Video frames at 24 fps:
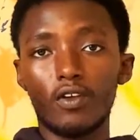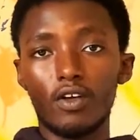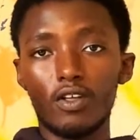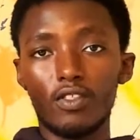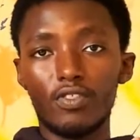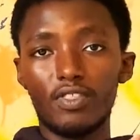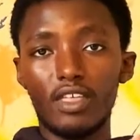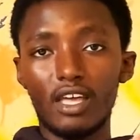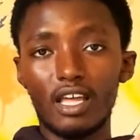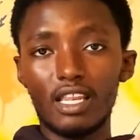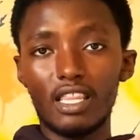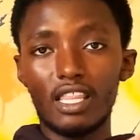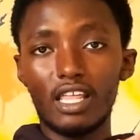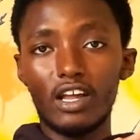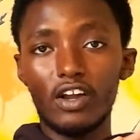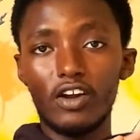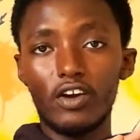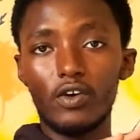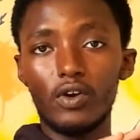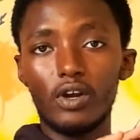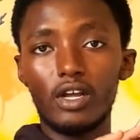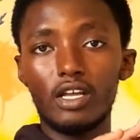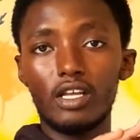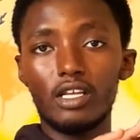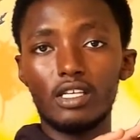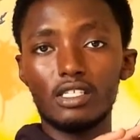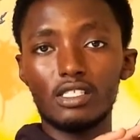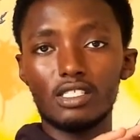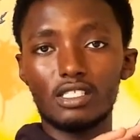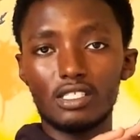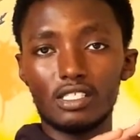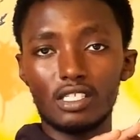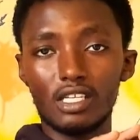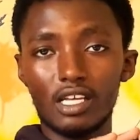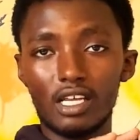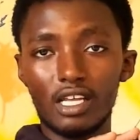then there
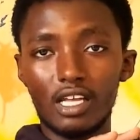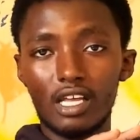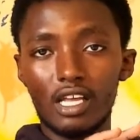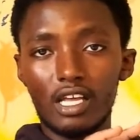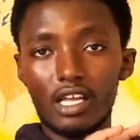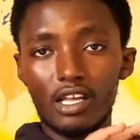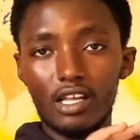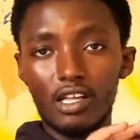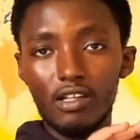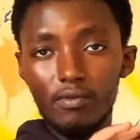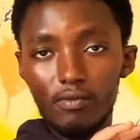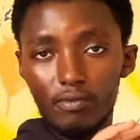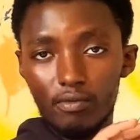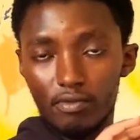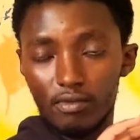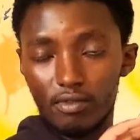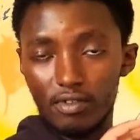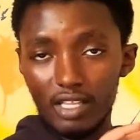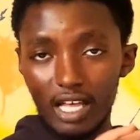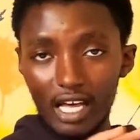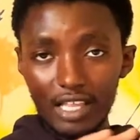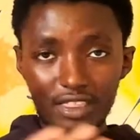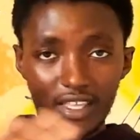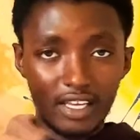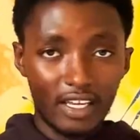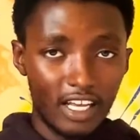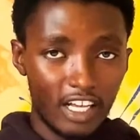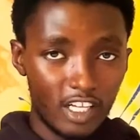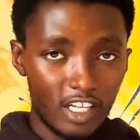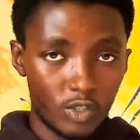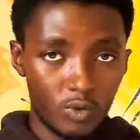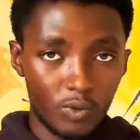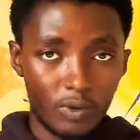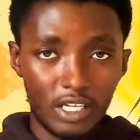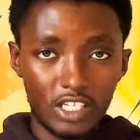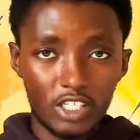is nothing
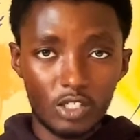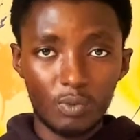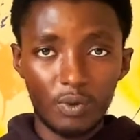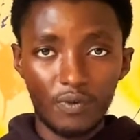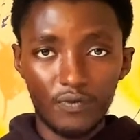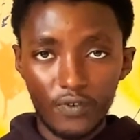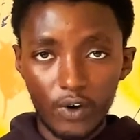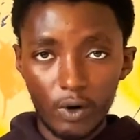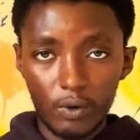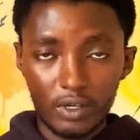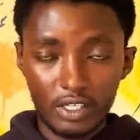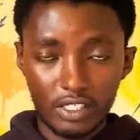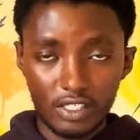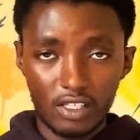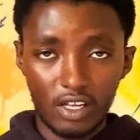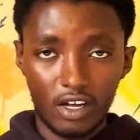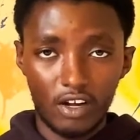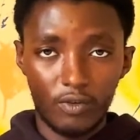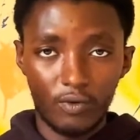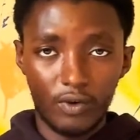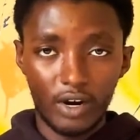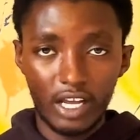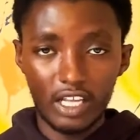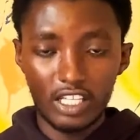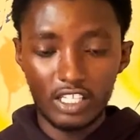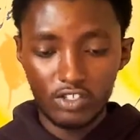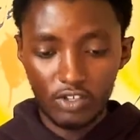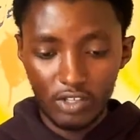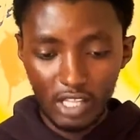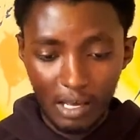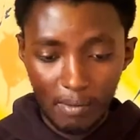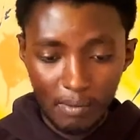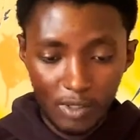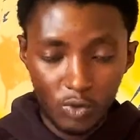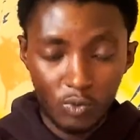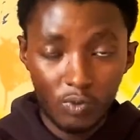else we need to be focused on, right? So
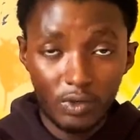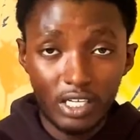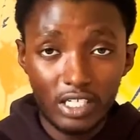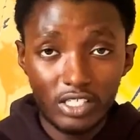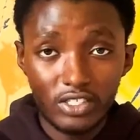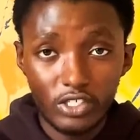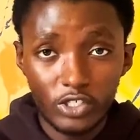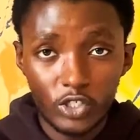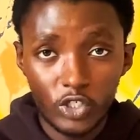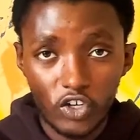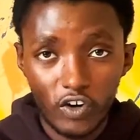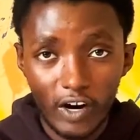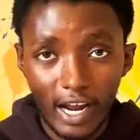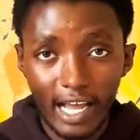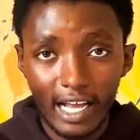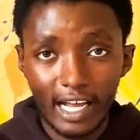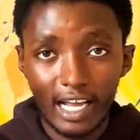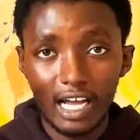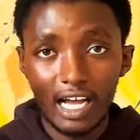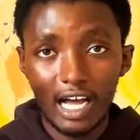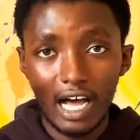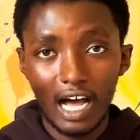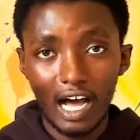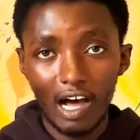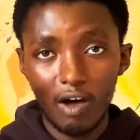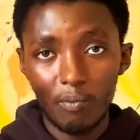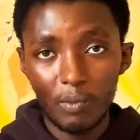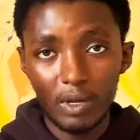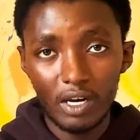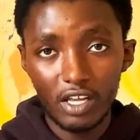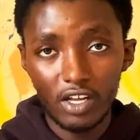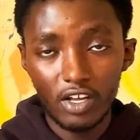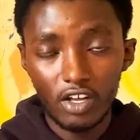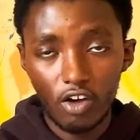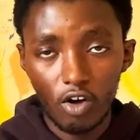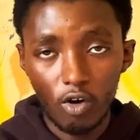that means we need to track how
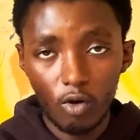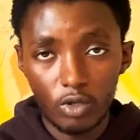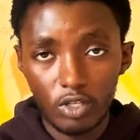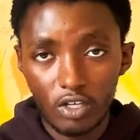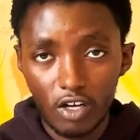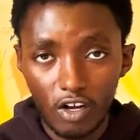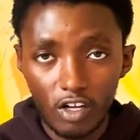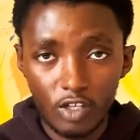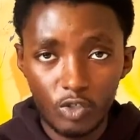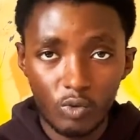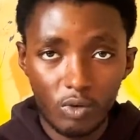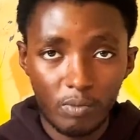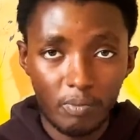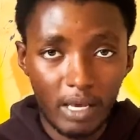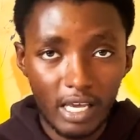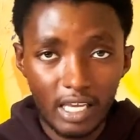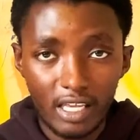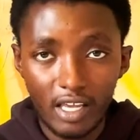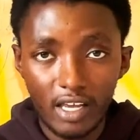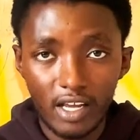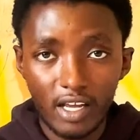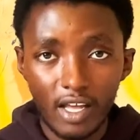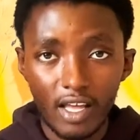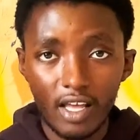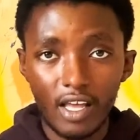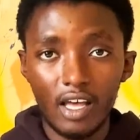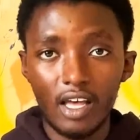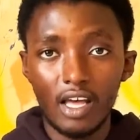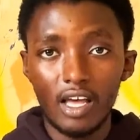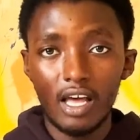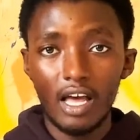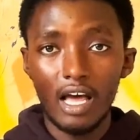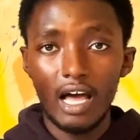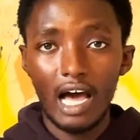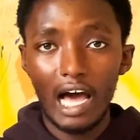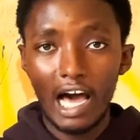many cold calls we're making,
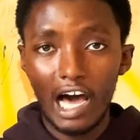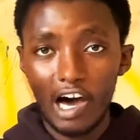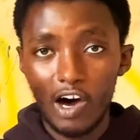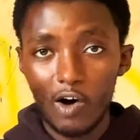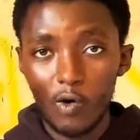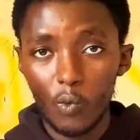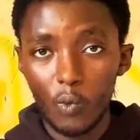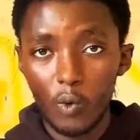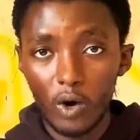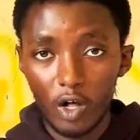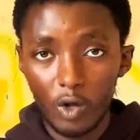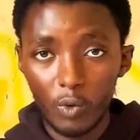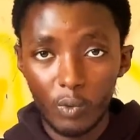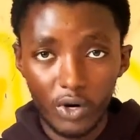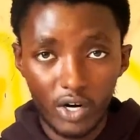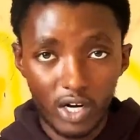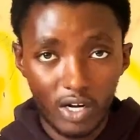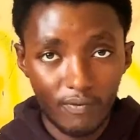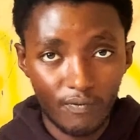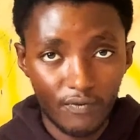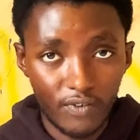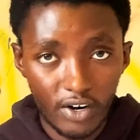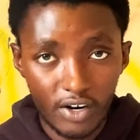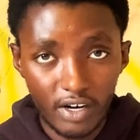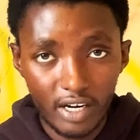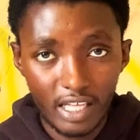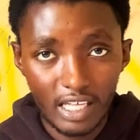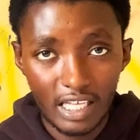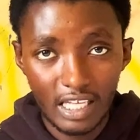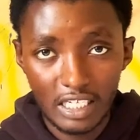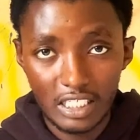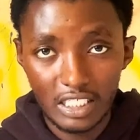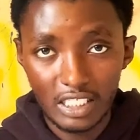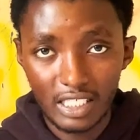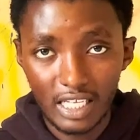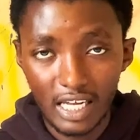how well we're converting
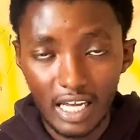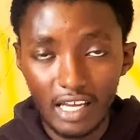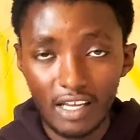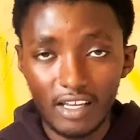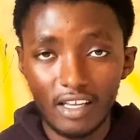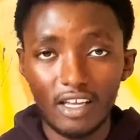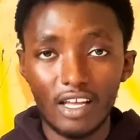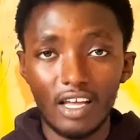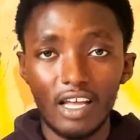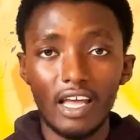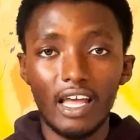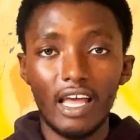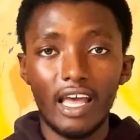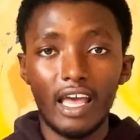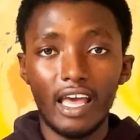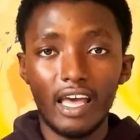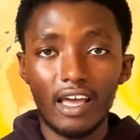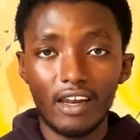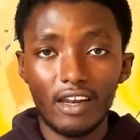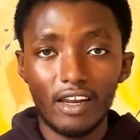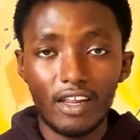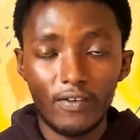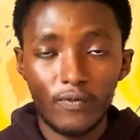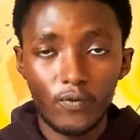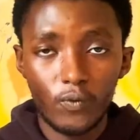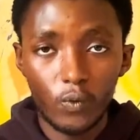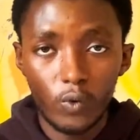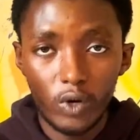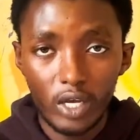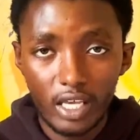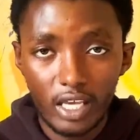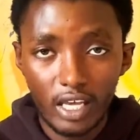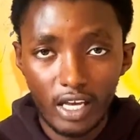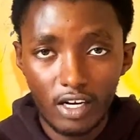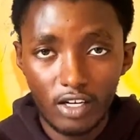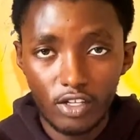each day, and if we
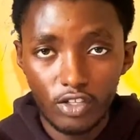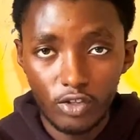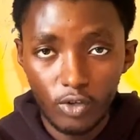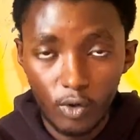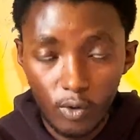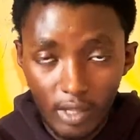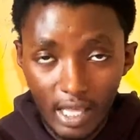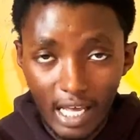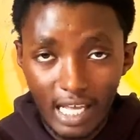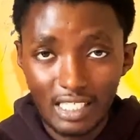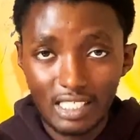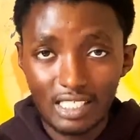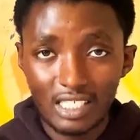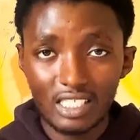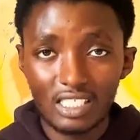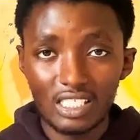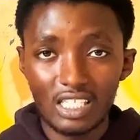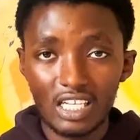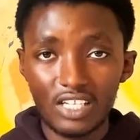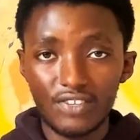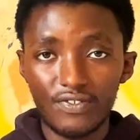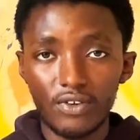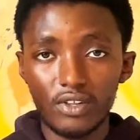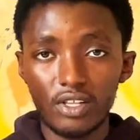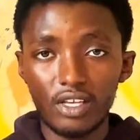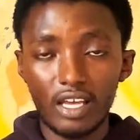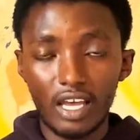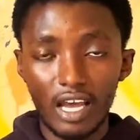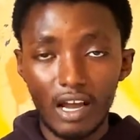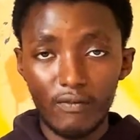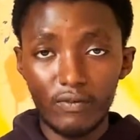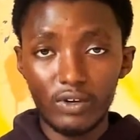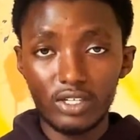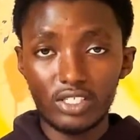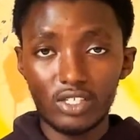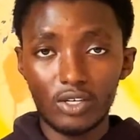can do that successfully
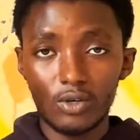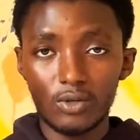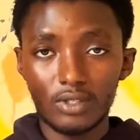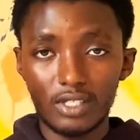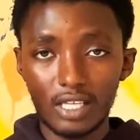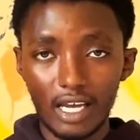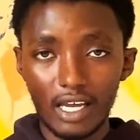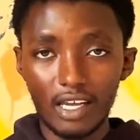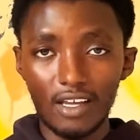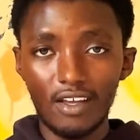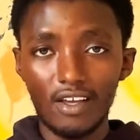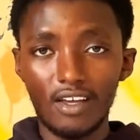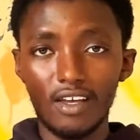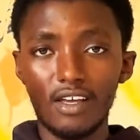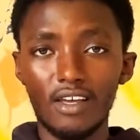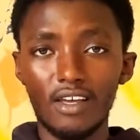every single day,